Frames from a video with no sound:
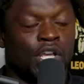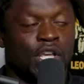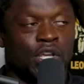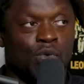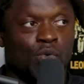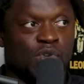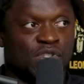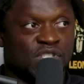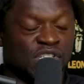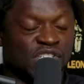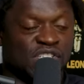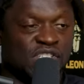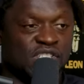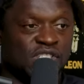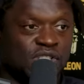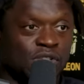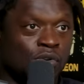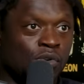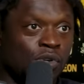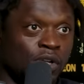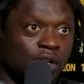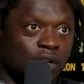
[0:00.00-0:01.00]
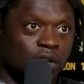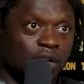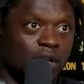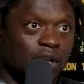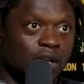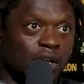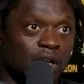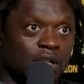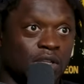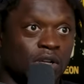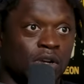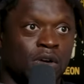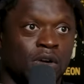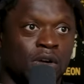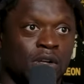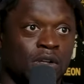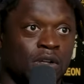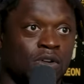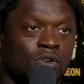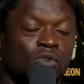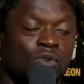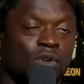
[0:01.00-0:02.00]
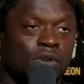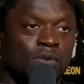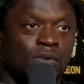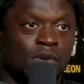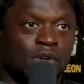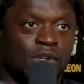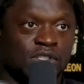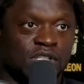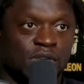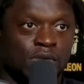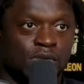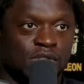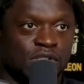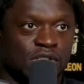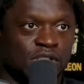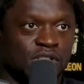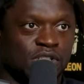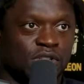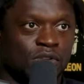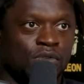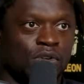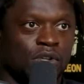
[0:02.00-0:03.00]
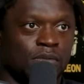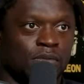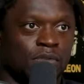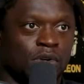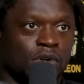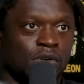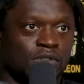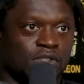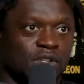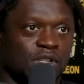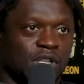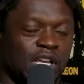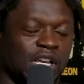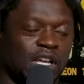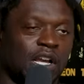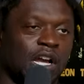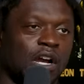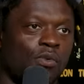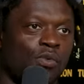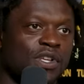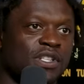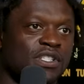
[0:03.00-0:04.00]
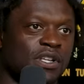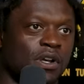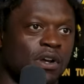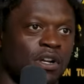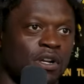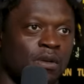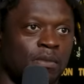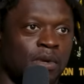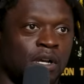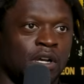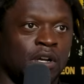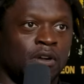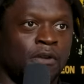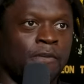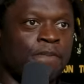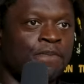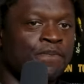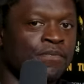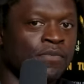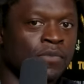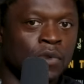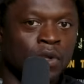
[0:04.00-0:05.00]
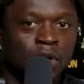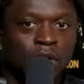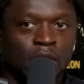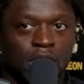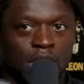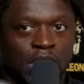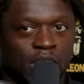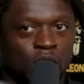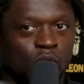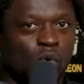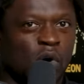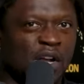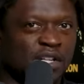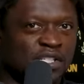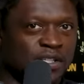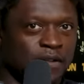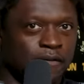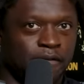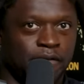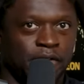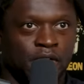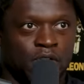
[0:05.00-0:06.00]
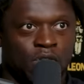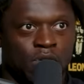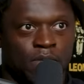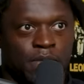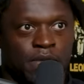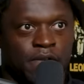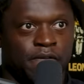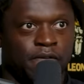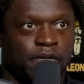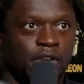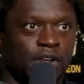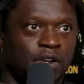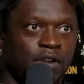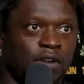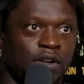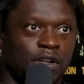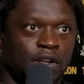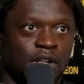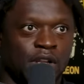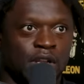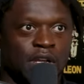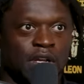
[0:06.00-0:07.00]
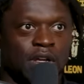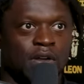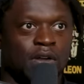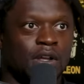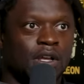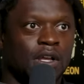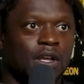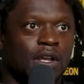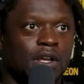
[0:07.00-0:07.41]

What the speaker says: he was a student. At the heart of who he was a student, bro. So, like, how we talk about, like, watching film and figuring it out,